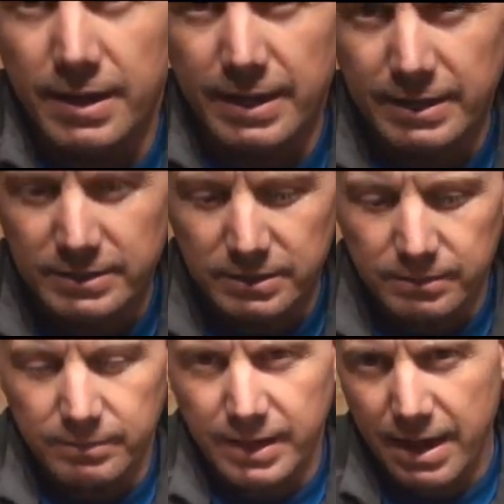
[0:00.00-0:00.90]

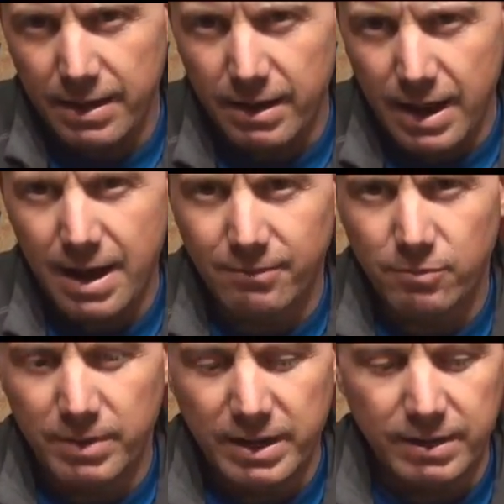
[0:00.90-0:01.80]
is count out
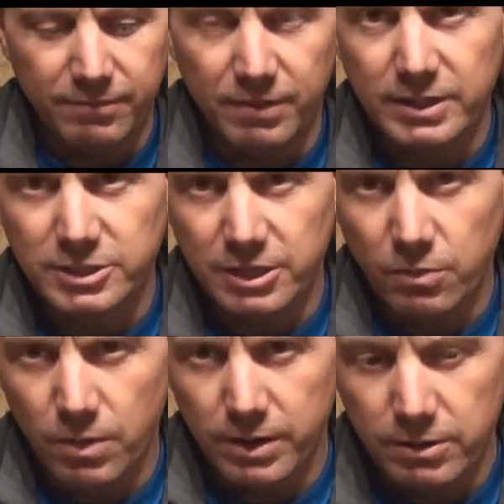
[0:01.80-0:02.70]
however many fletching
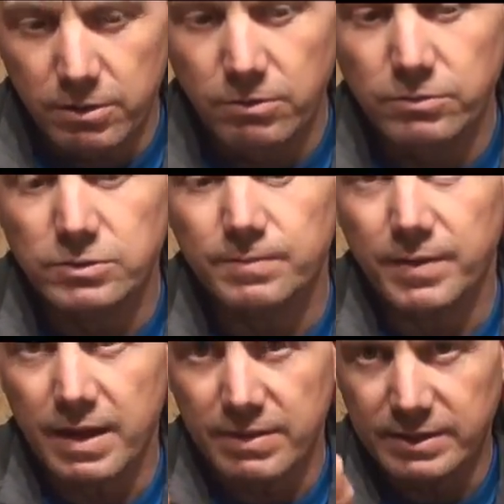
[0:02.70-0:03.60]
you want to
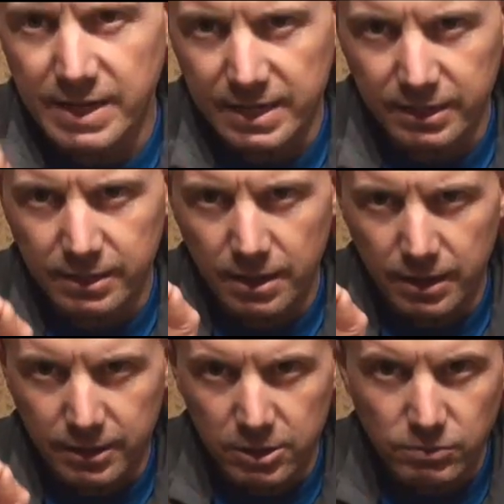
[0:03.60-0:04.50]
use, and then take
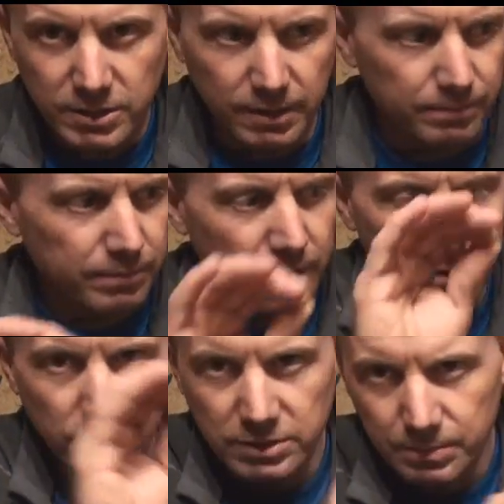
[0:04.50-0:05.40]
a Q-tip
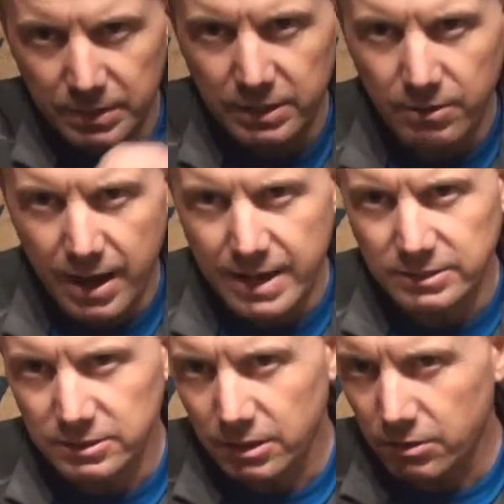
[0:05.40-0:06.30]
and you'll dip it in your
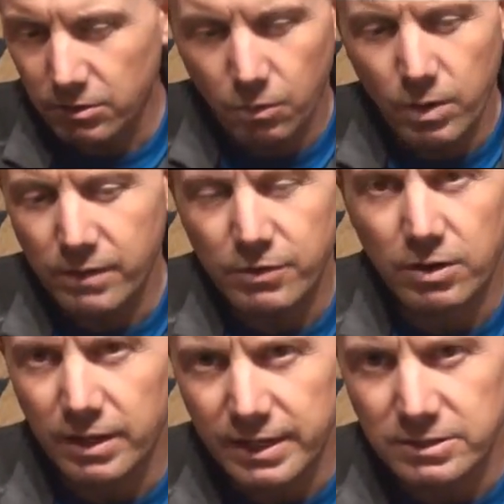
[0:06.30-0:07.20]
acetone or whatever your
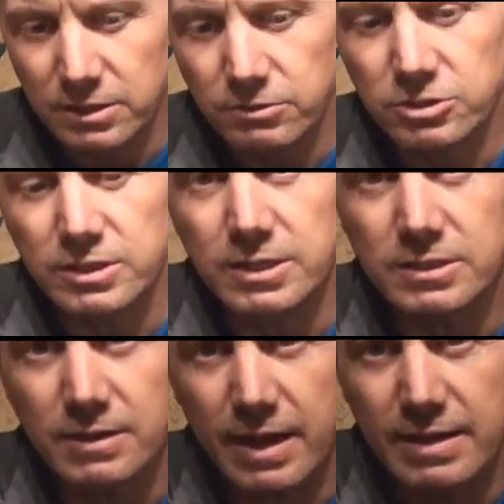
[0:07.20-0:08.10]
cleaning solution
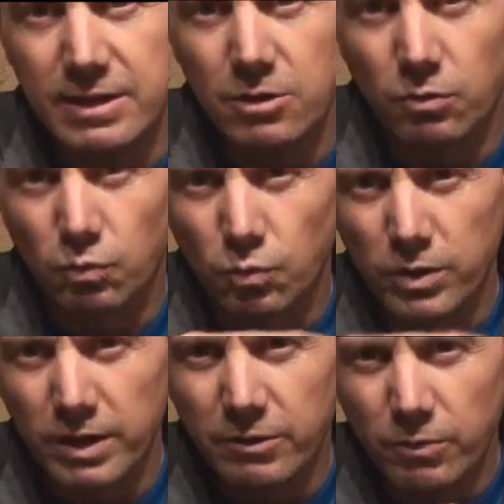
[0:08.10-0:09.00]
is, and then you'll
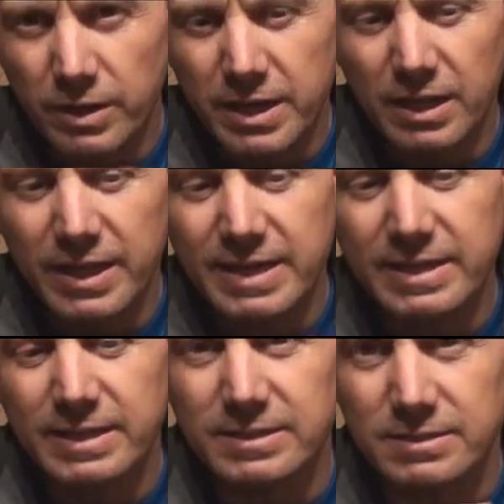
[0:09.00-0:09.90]
really
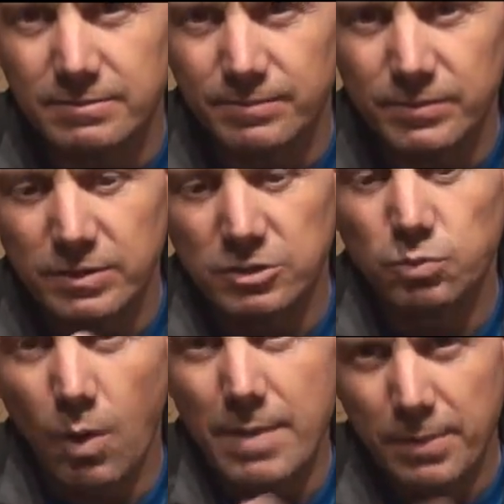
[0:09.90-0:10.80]
clean this.
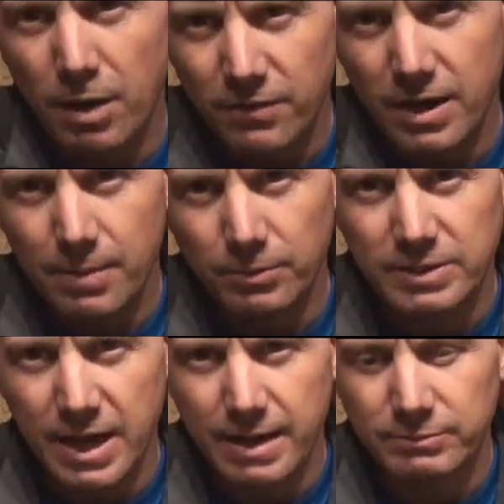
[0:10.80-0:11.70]
Just wipe it off a couple
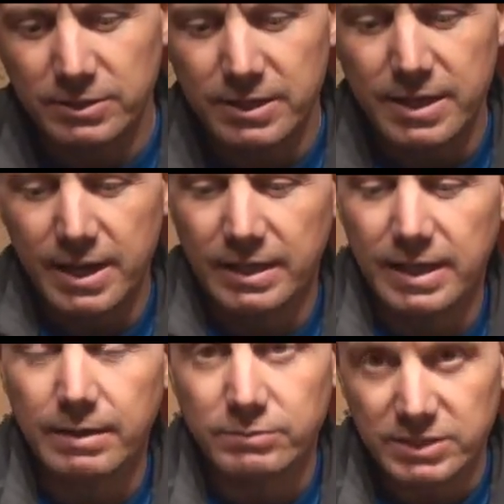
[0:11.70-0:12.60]
times and
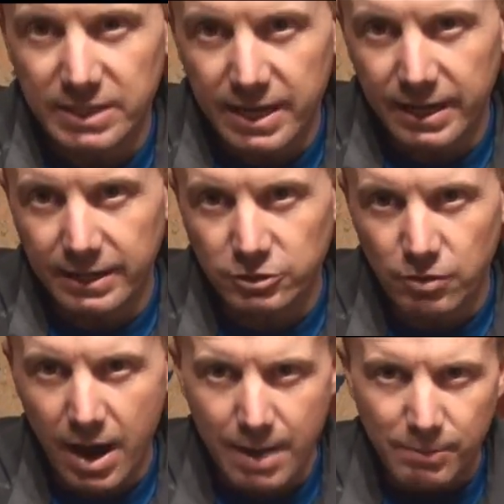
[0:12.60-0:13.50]
let them set and
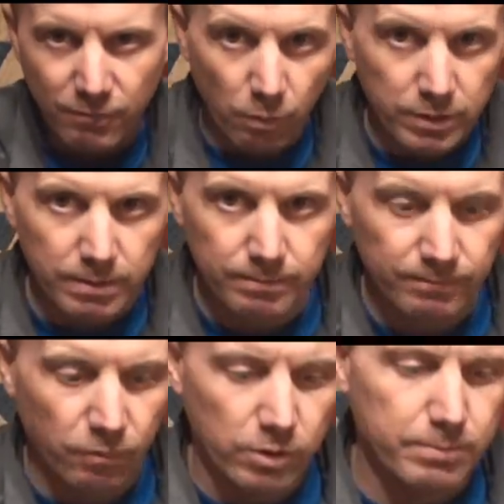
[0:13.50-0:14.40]
dry before you
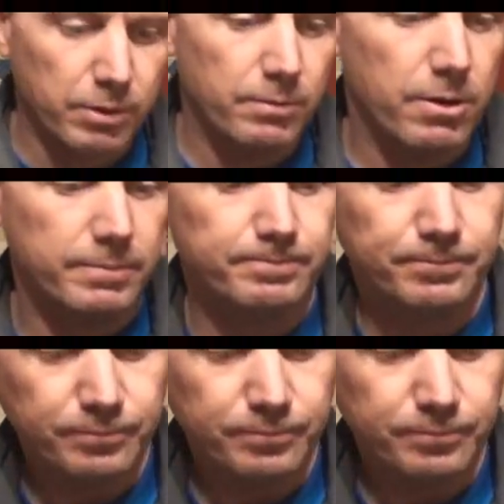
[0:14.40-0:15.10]
put them on.